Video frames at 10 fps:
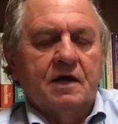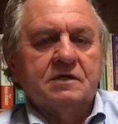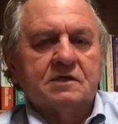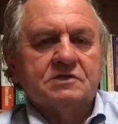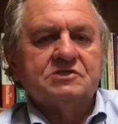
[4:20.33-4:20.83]

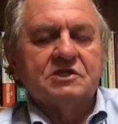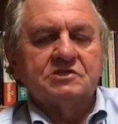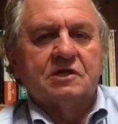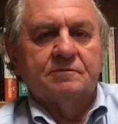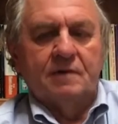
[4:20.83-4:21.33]

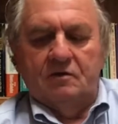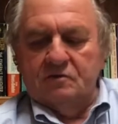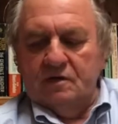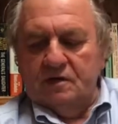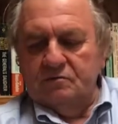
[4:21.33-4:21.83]
consistent amount
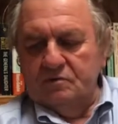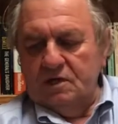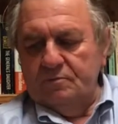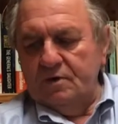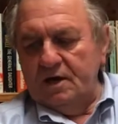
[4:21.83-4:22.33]
on
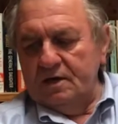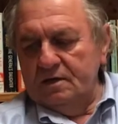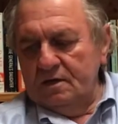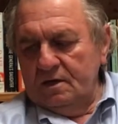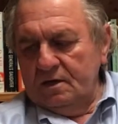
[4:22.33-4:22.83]
eBay,
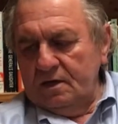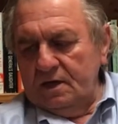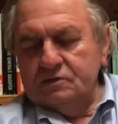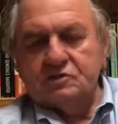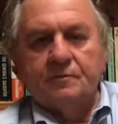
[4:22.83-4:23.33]

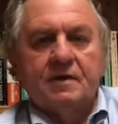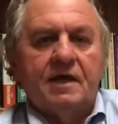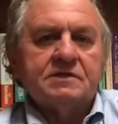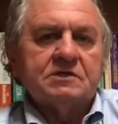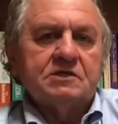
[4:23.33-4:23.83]
and some on
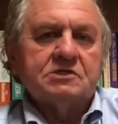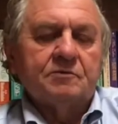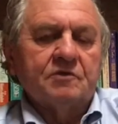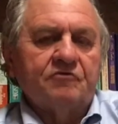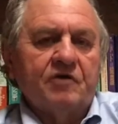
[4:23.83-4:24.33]
Etsy. Some
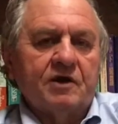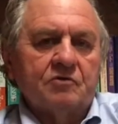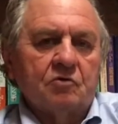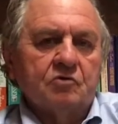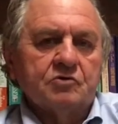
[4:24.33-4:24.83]
of the finer,
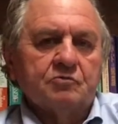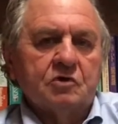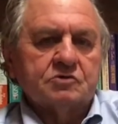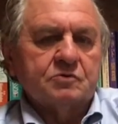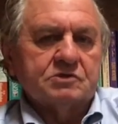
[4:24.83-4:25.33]
older
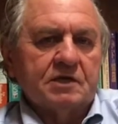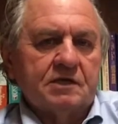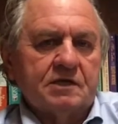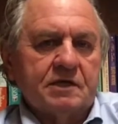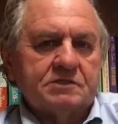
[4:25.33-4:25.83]
books we sell
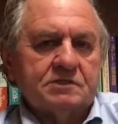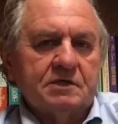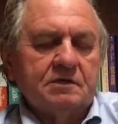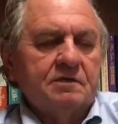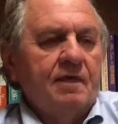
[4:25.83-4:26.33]
on Etsy.
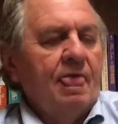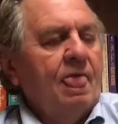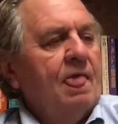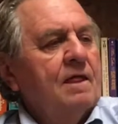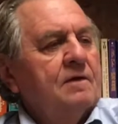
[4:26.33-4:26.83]

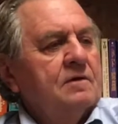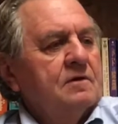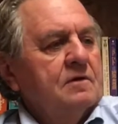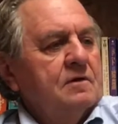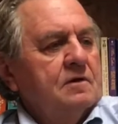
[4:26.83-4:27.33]

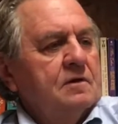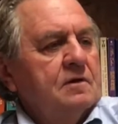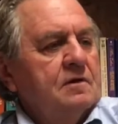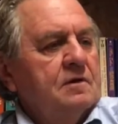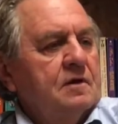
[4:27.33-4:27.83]
And